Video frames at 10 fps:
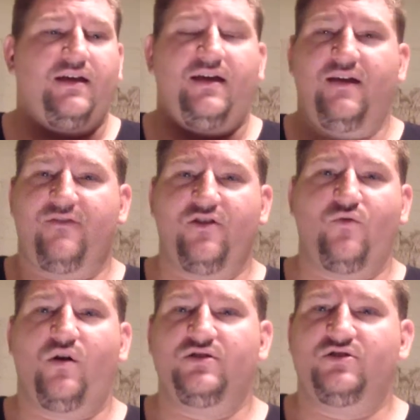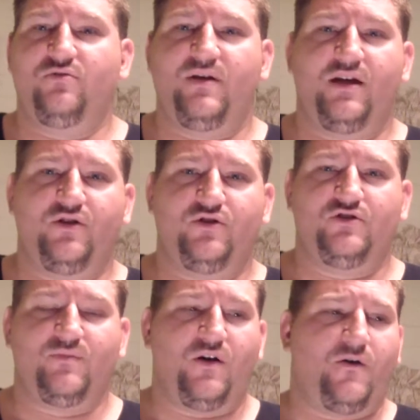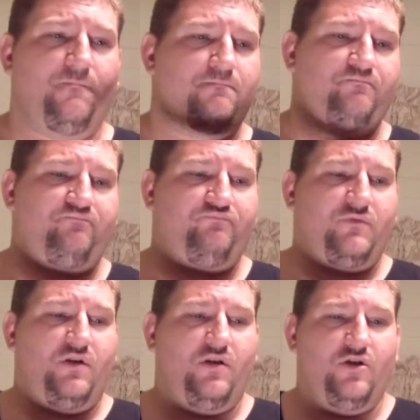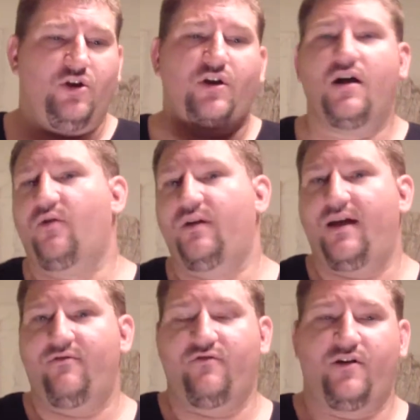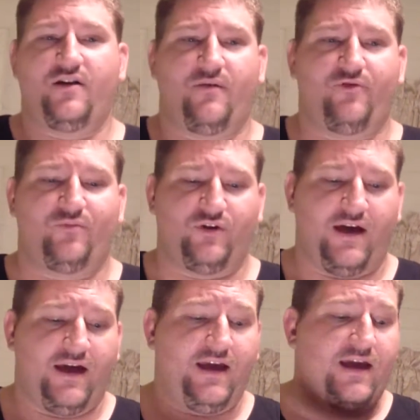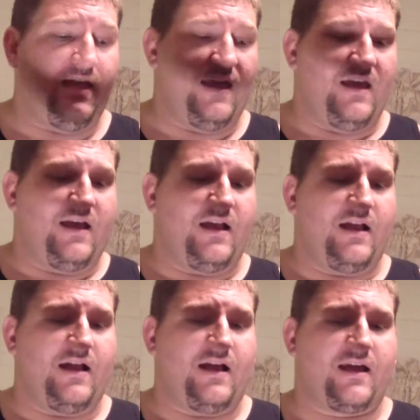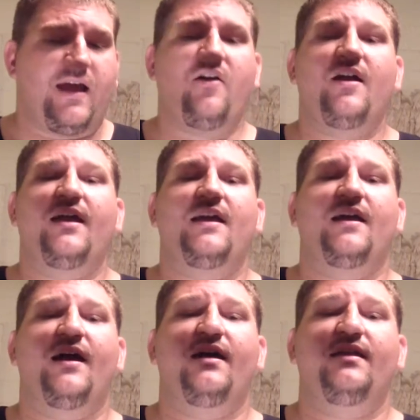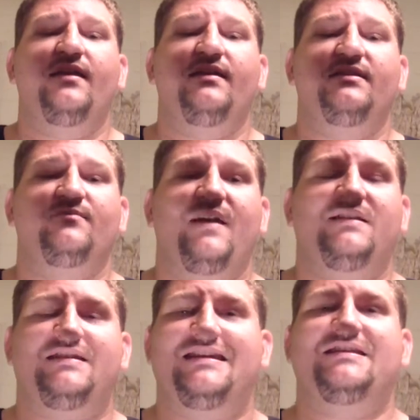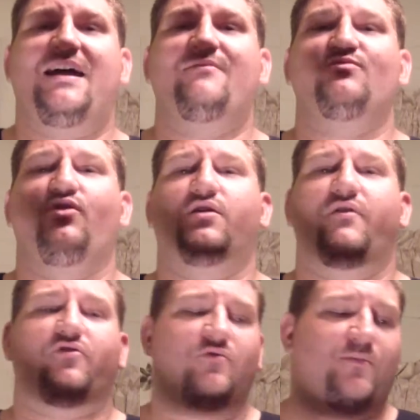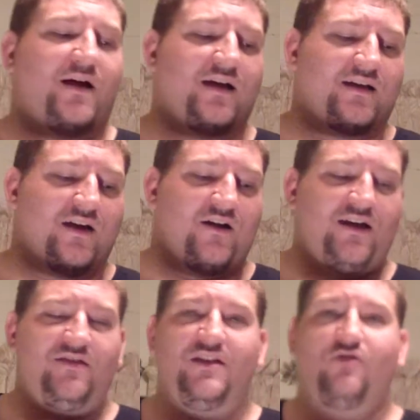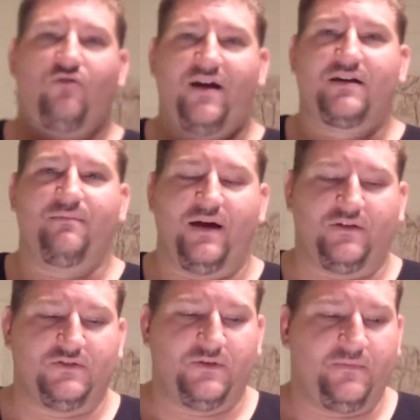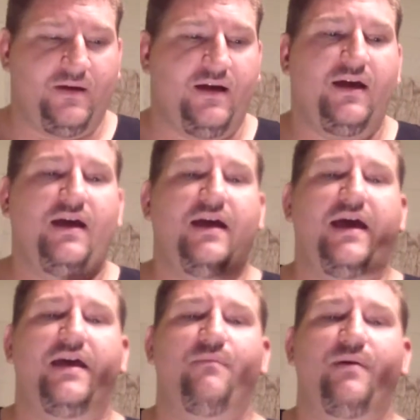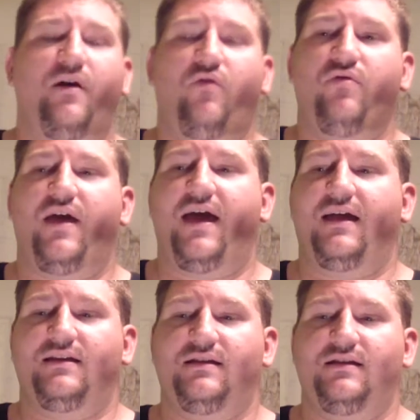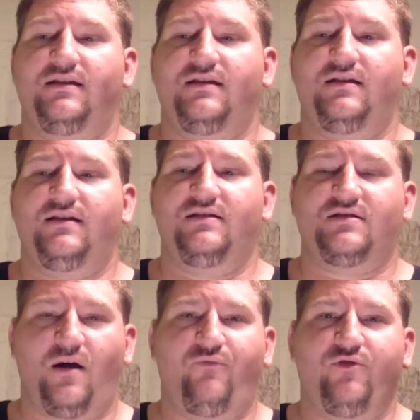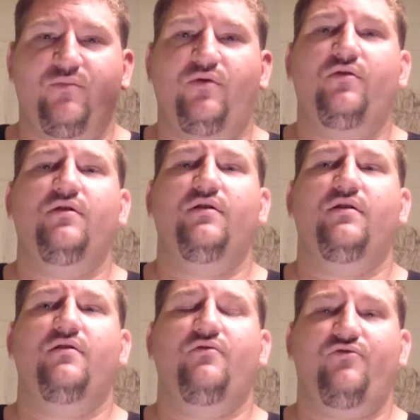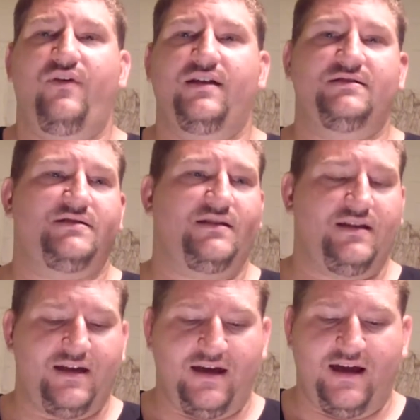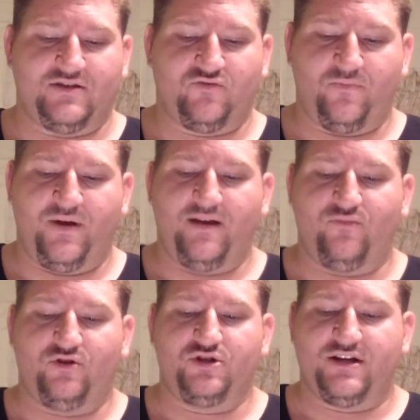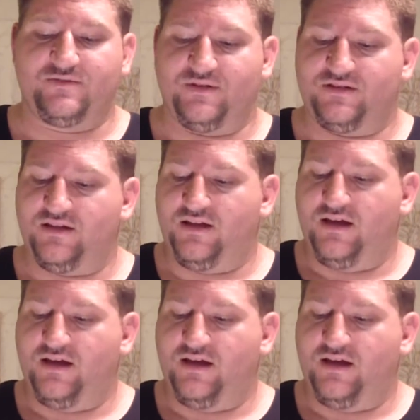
If either one's too big or too small, you're not going to have a very comfortable day. Carrying a gun is made 10 times more comfortable by carrying the correct belt. And a belt that is comfortable, fits, and has repeatable adjustments.